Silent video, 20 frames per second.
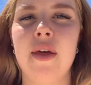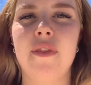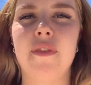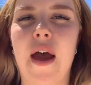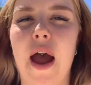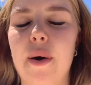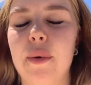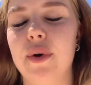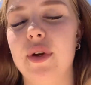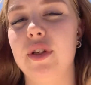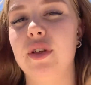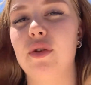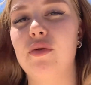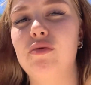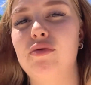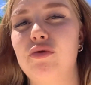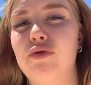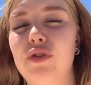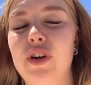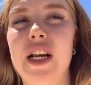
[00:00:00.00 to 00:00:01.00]
That was
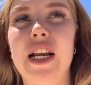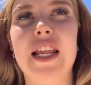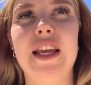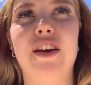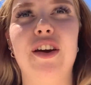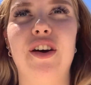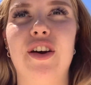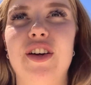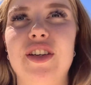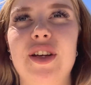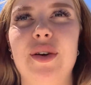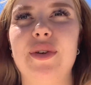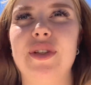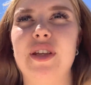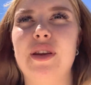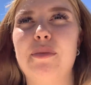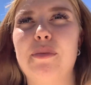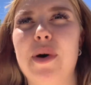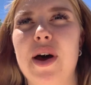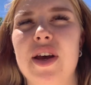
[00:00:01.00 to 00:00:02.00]
really good. It was
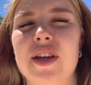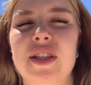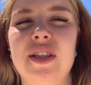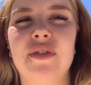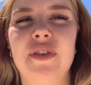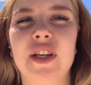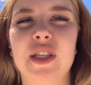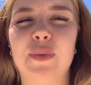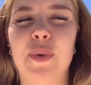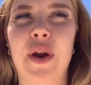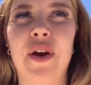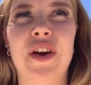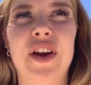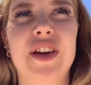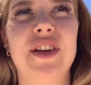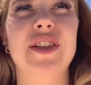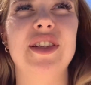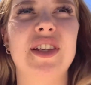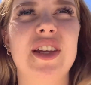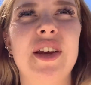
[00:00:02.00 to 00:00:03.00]
an immersive
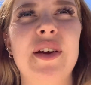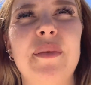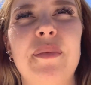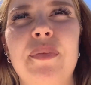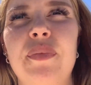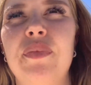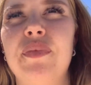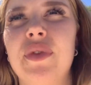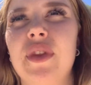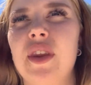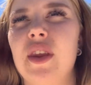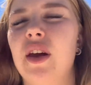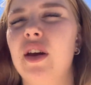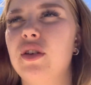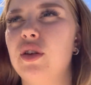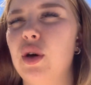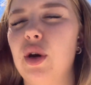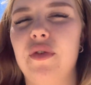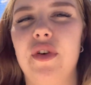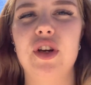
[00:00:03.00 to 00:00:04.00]
experience. I
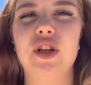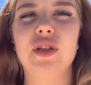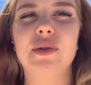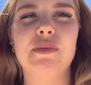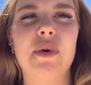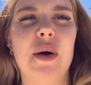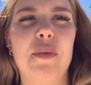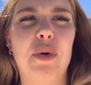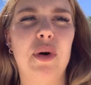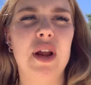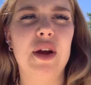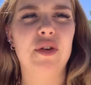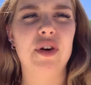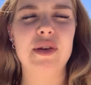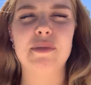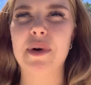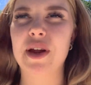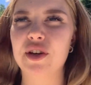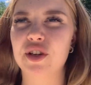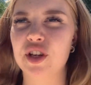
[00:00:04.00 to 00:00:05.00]
don't know if I just probably already
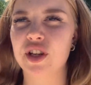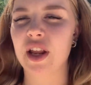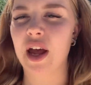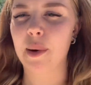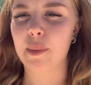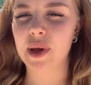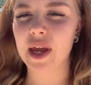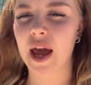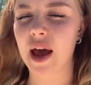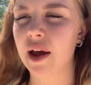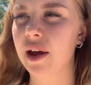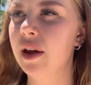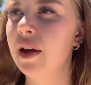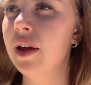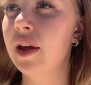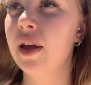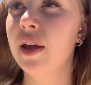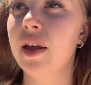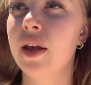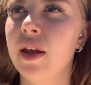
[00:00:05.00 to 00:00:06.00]
mentioned that, but yeah,
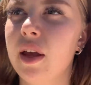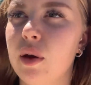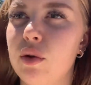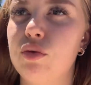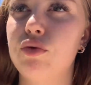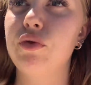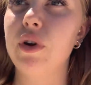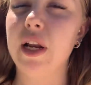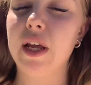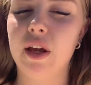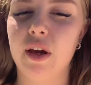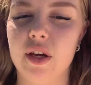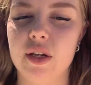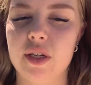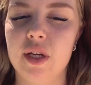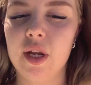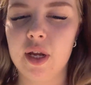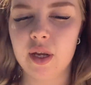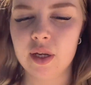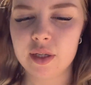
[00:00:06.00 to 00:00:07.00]
it was really good.
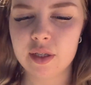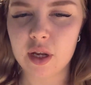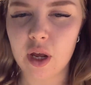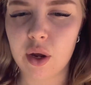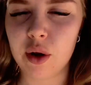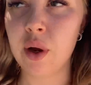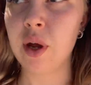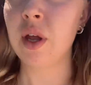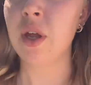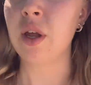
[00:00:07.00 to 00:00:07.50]
So